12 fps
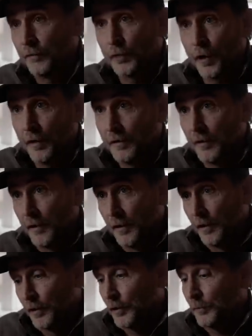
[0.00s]
gift card,
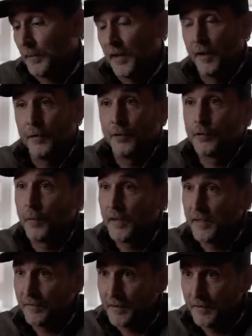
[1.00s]
you pay
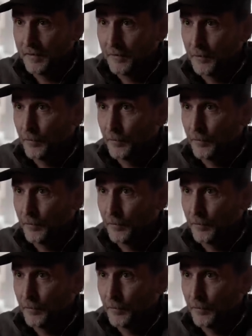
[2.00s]
120 of it,